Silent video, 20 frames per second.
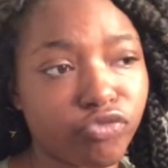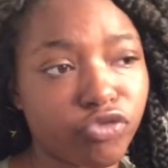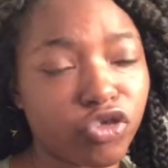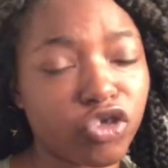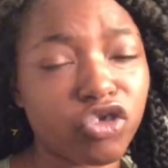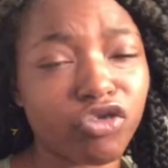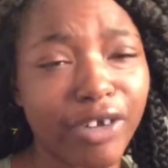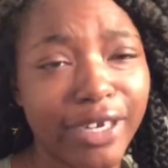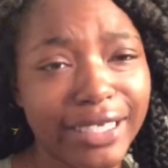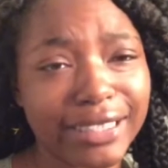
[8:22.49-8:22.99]

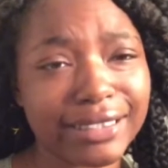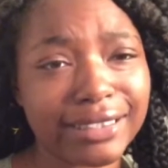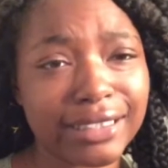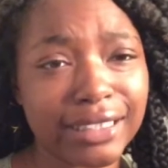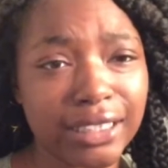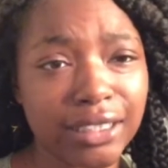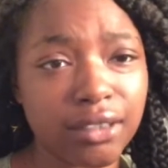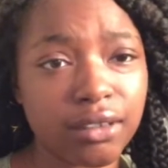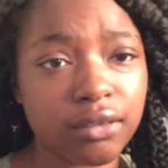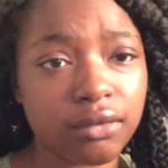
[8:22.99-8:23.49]

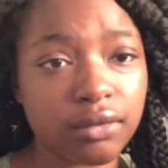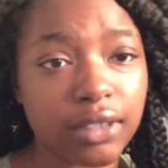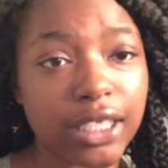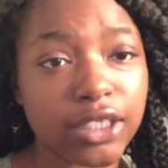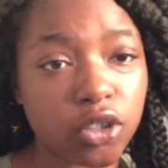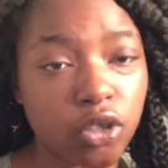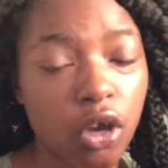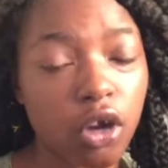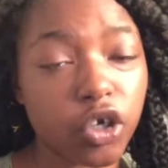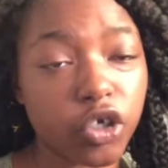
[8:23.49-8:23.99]
Tracy.
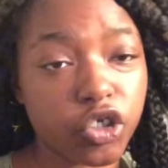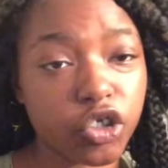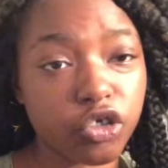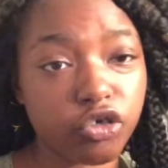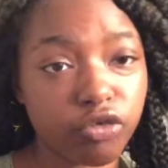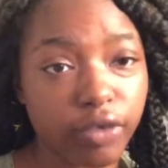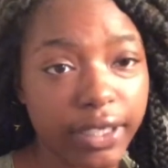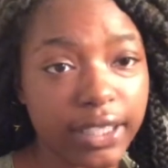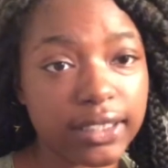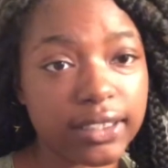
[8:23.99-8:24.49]
Let's call her
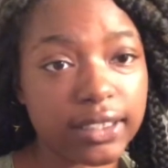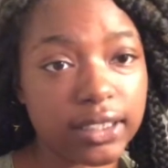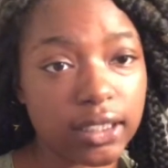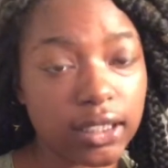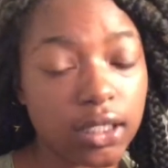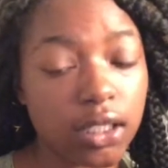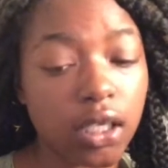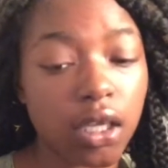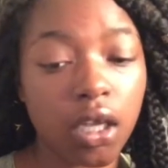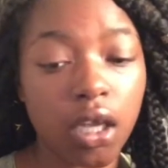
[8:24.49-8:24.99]

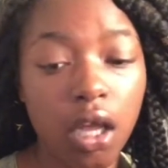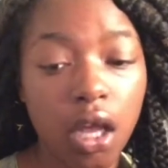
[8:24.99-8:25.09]
Tracy.